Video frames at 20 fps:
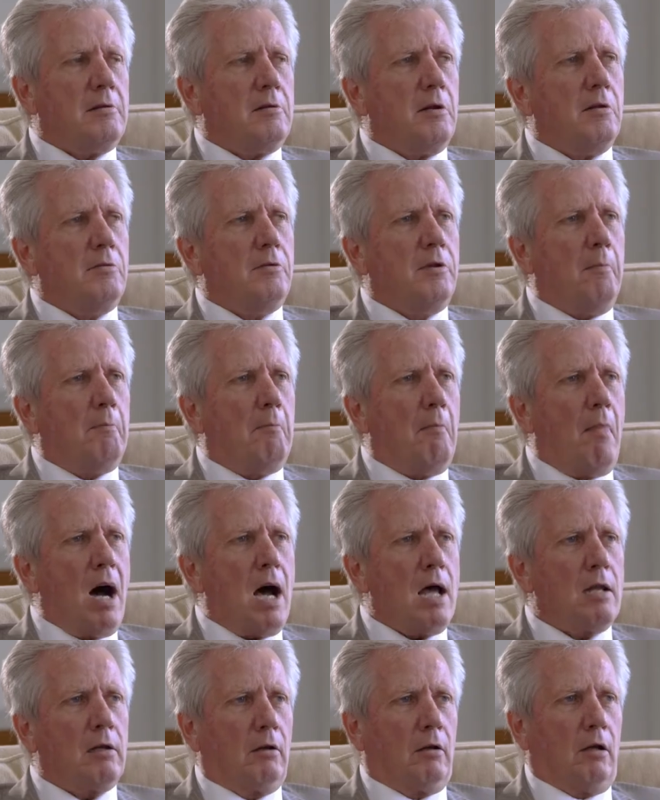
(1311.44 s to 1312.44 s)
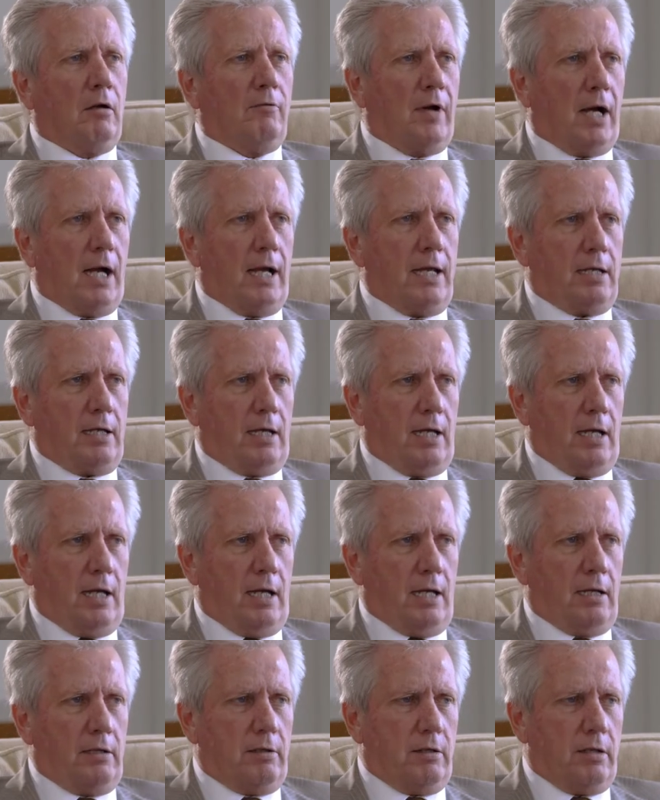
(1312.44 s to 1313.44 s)
the, the, model of
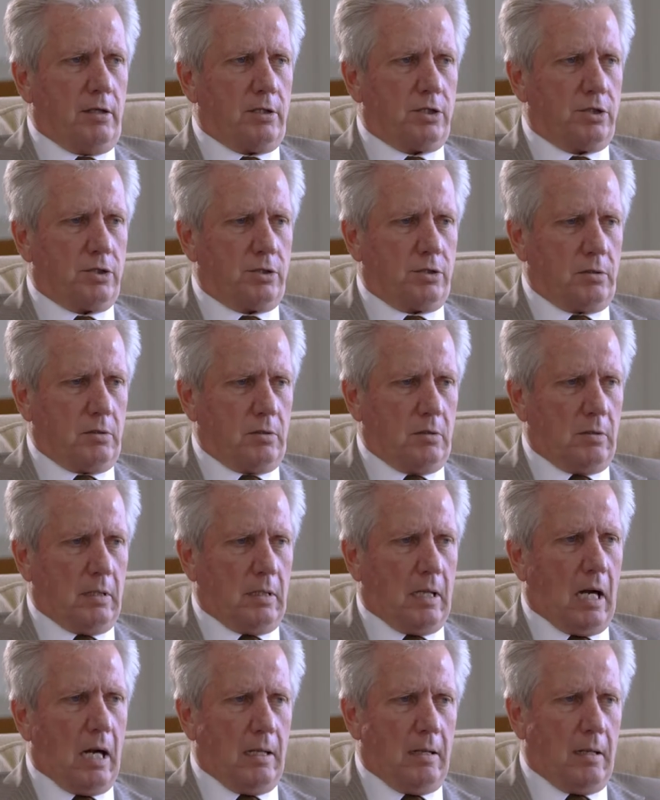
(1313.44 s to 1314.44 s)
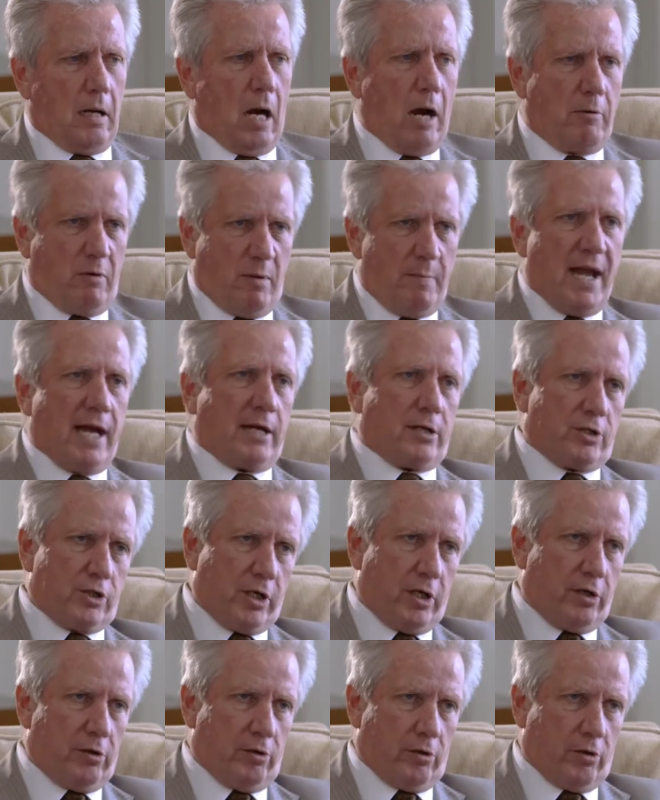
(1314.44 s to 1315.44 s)
ICANN, this uh, Ira
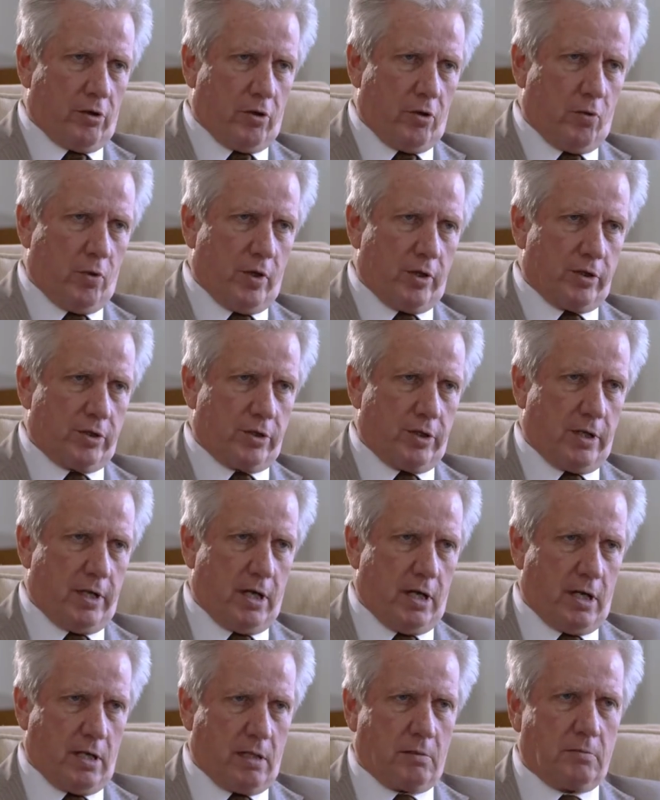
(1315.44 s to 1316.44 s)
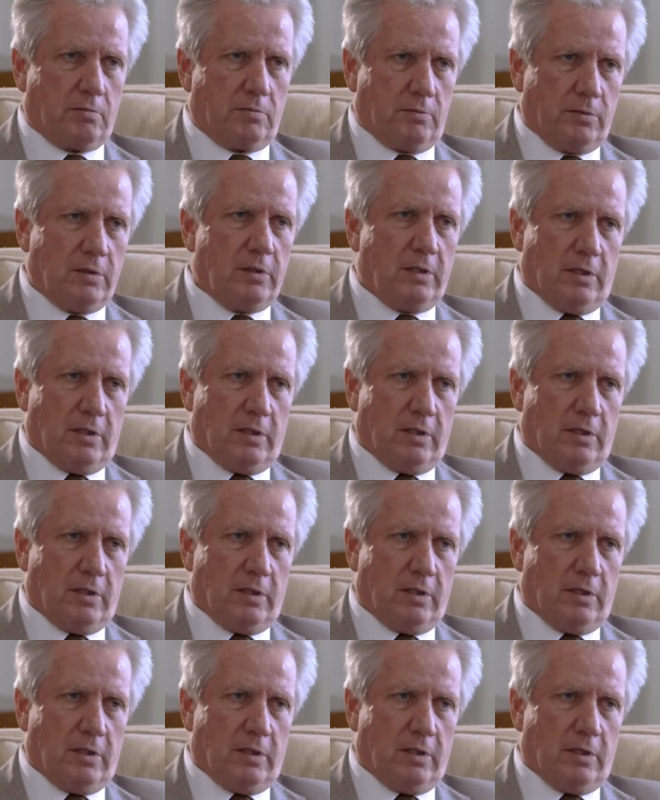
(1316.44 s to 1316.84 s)
Magaziner, who was right. the he was